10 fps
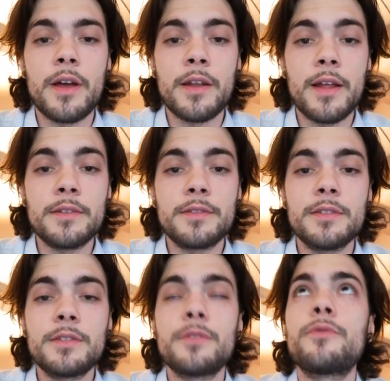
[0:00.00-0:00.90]

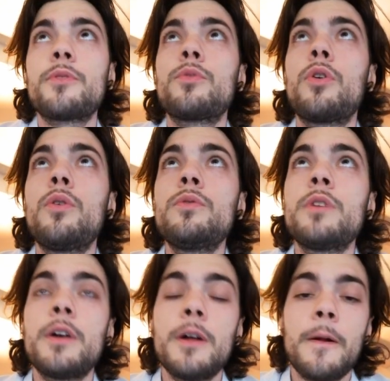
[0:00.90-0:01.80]
analysis from
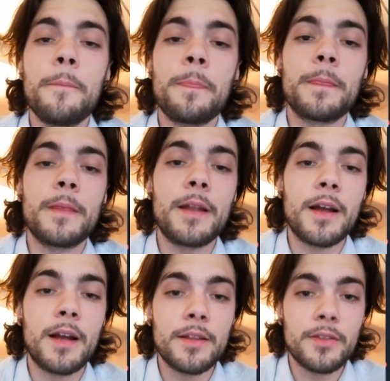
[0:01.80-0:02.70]
gold, that
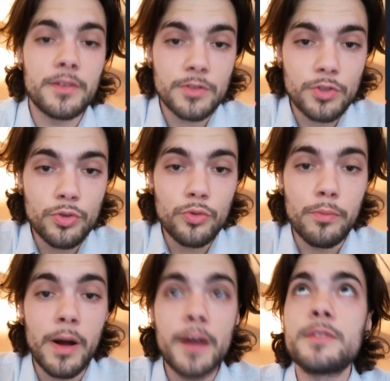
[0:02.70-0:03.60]
I got these 2
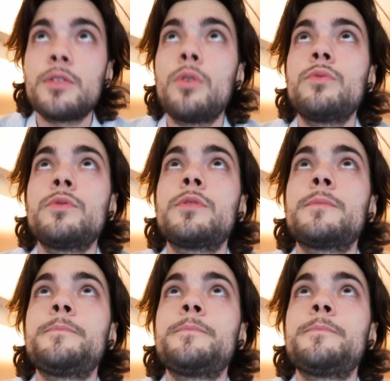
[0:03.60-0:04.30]
buy zones